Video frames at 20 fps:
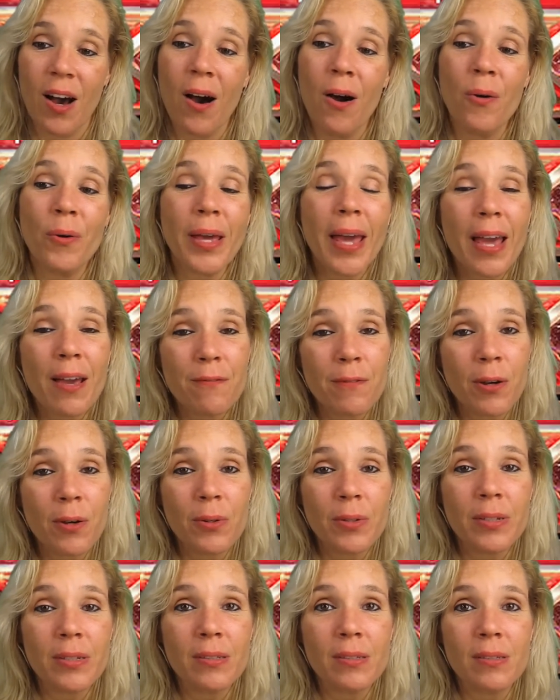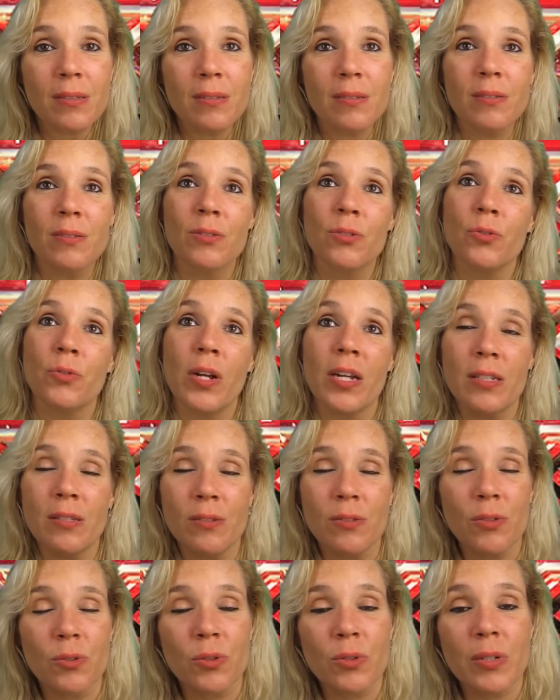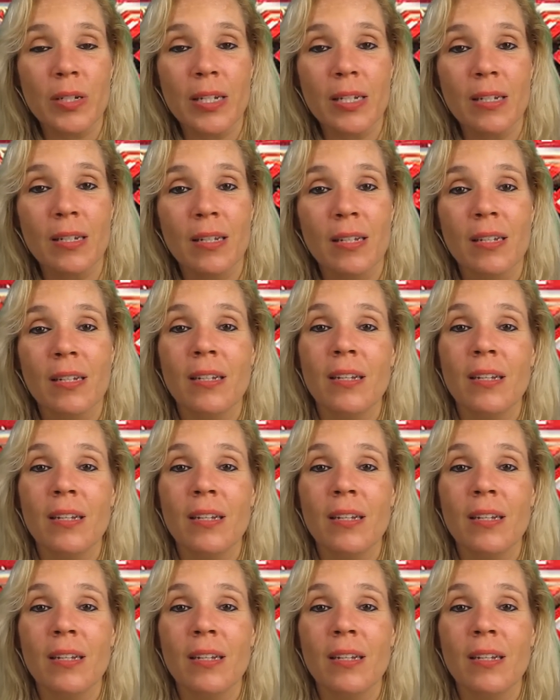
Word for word: Okay vocals, great story.